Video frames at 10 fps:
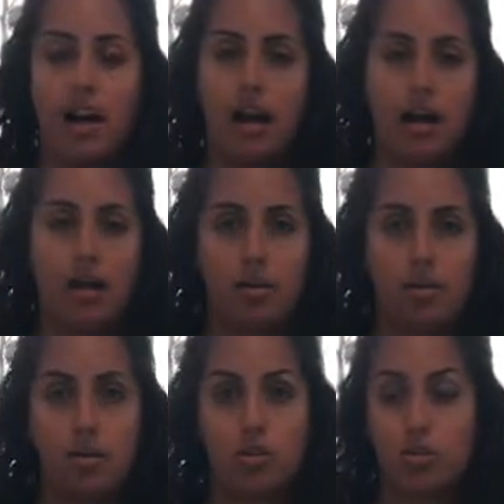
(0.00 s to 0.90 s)

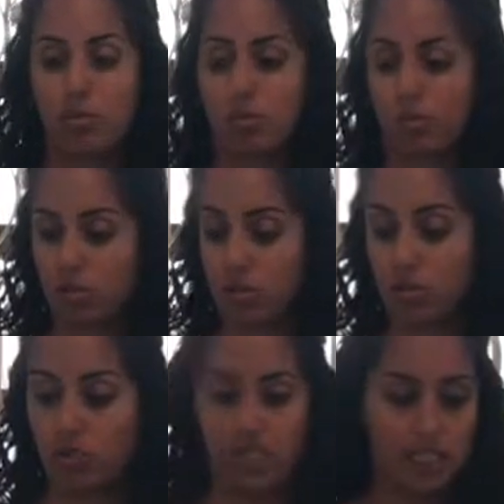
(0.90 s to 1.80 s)
the soba noodles
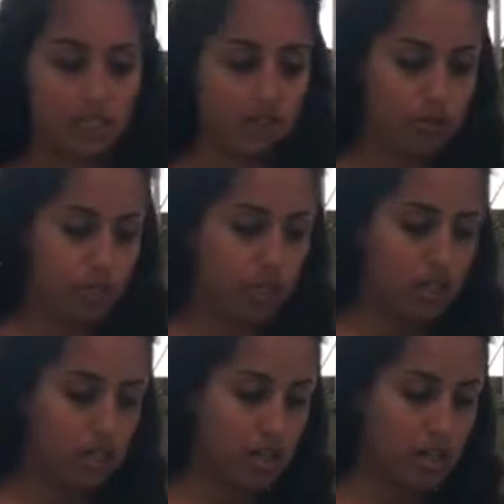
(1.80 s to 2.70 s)
don't stick to each
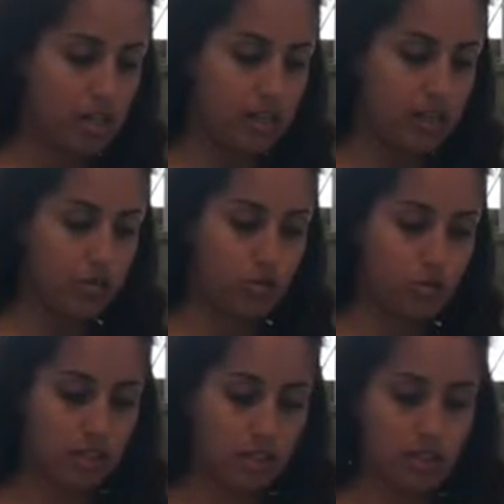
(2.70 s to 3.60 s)
other, and then I'll
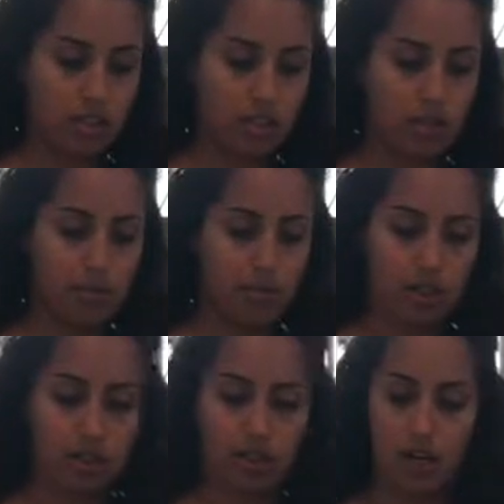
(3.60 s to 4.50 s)
drizzle a little bit more
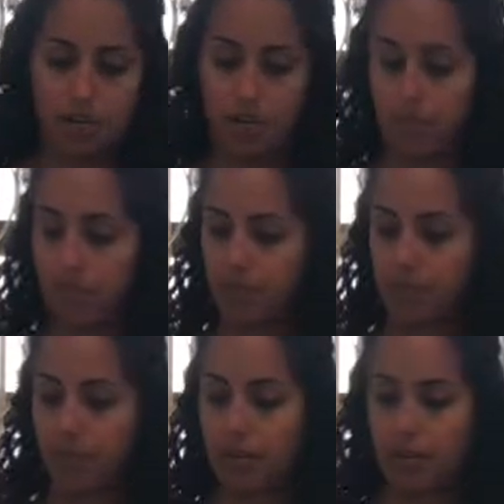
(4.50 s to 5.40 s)
on top.
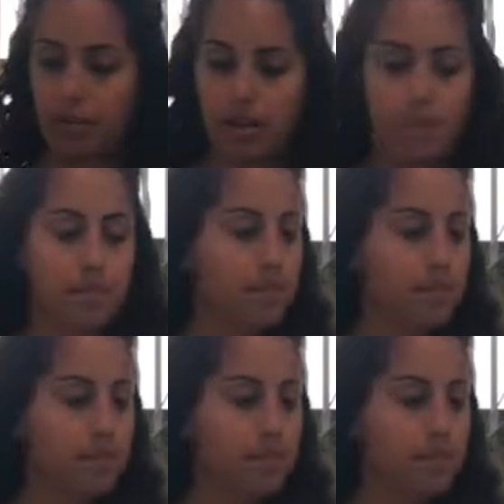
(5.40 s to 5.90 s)
Okay?